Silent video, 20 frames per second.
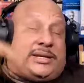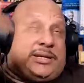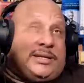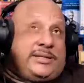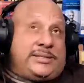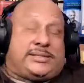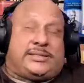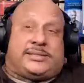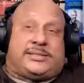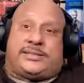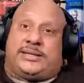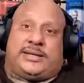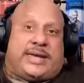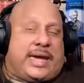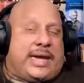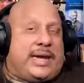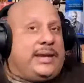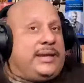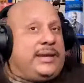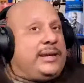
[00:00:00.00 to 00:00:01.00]
and this is
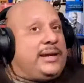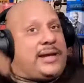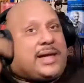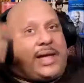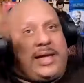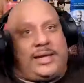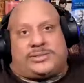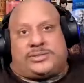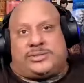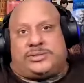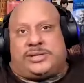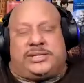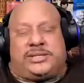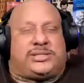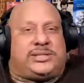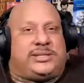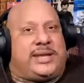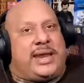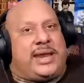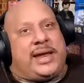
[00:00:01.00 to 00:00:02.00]
again a
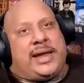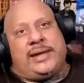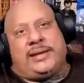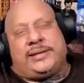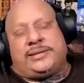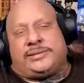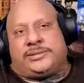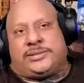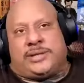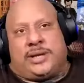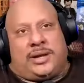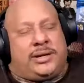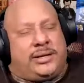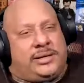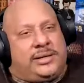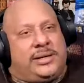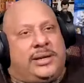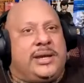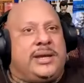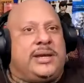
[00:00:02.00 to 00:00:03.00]
consultation that I had
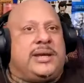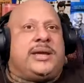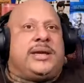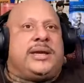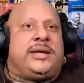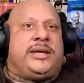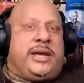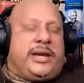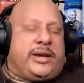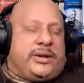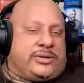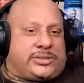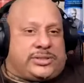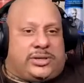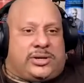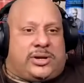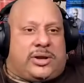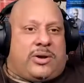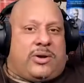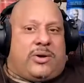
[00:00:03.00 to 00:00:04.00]
done years
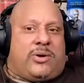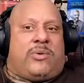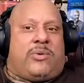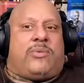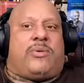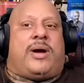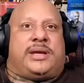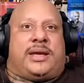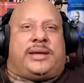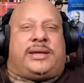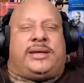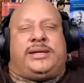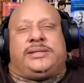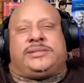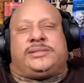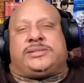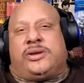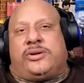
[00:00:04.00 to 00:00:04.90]
ago. Uh, he's